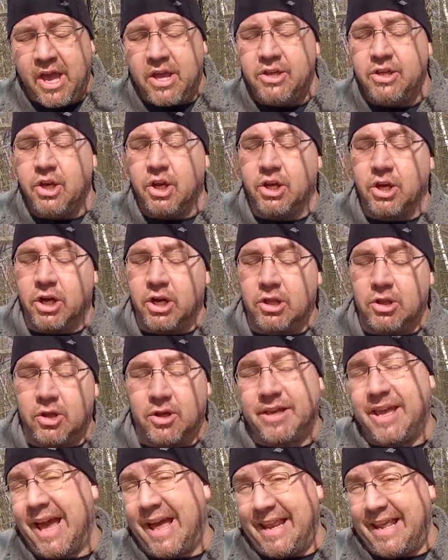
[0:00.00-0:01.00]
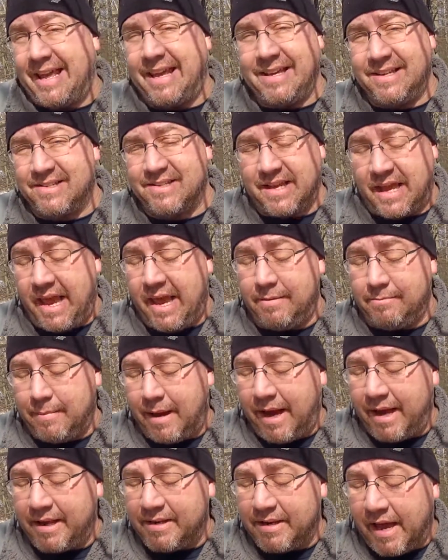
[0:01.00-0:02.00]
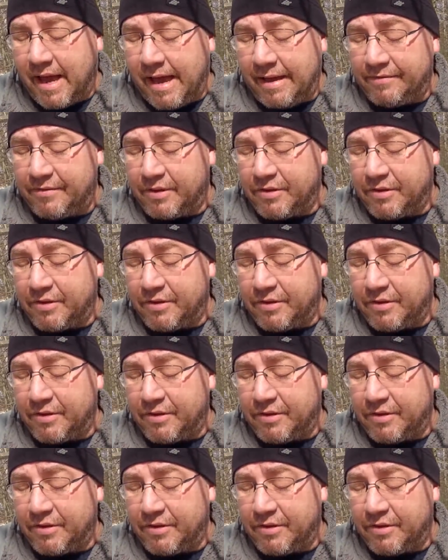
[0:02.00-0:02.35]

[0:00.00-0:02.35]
you're going to look at his and my knives,